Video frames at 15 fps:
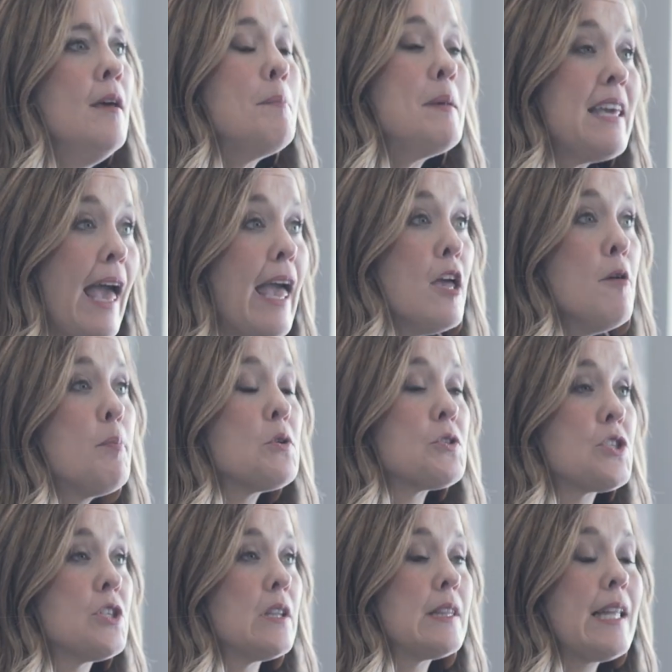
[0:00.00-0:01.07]
be
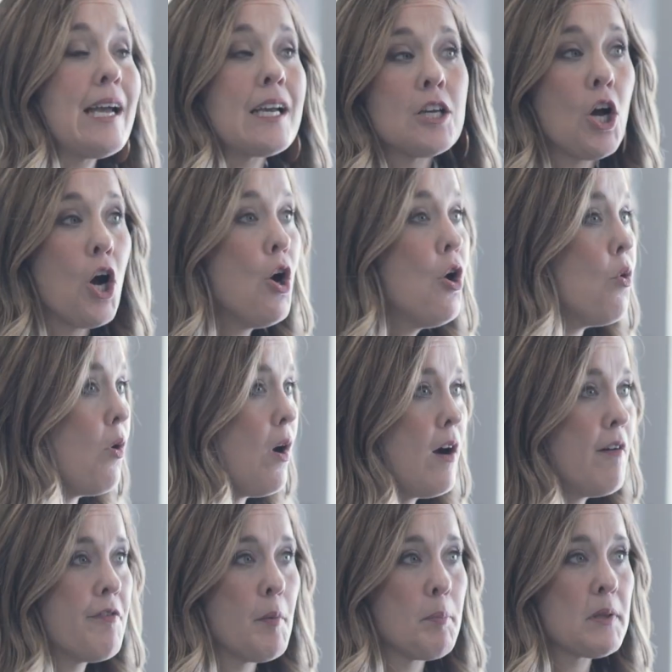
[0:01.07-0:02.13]
able to let go
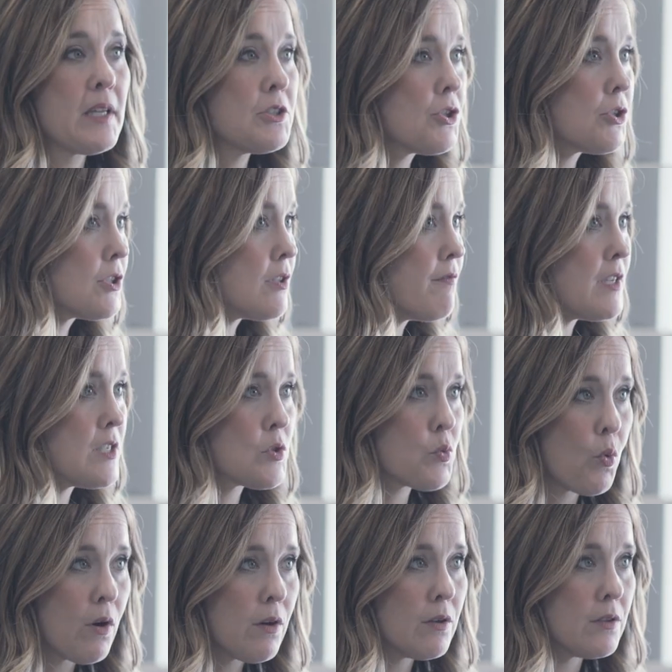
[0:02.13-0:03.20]
of the pleasures of this
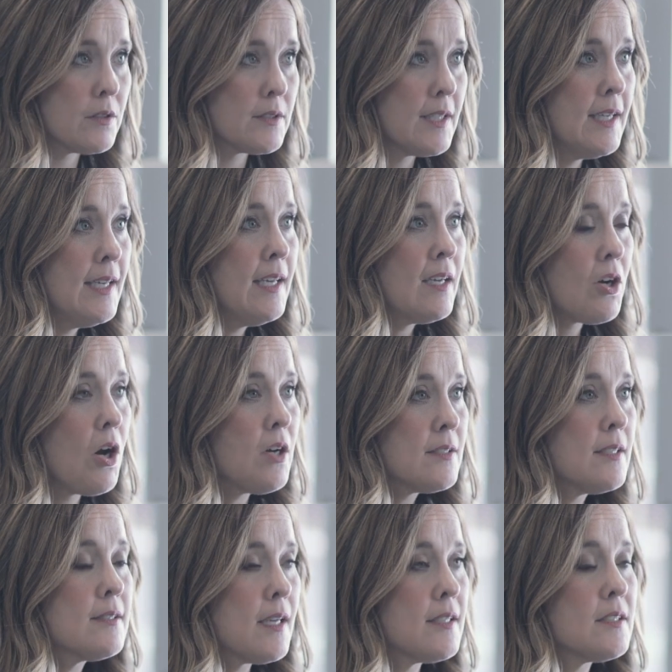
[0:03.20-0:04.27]
world. It
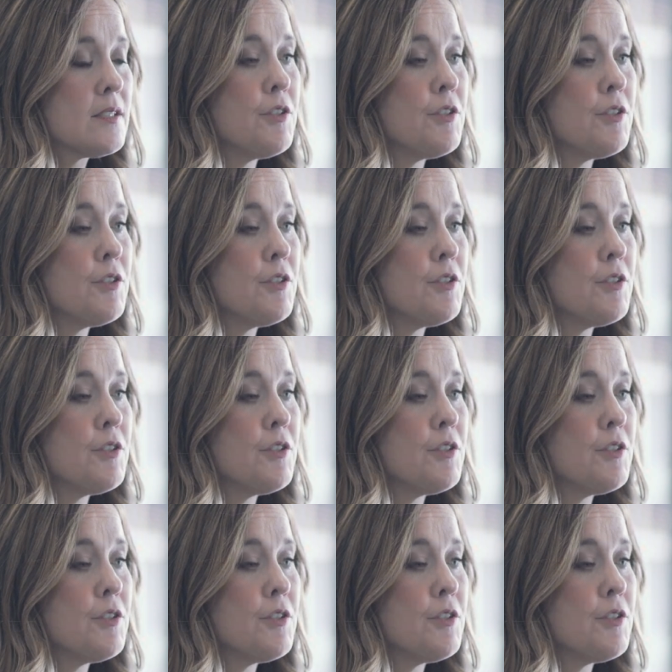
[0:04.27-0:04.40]
causes us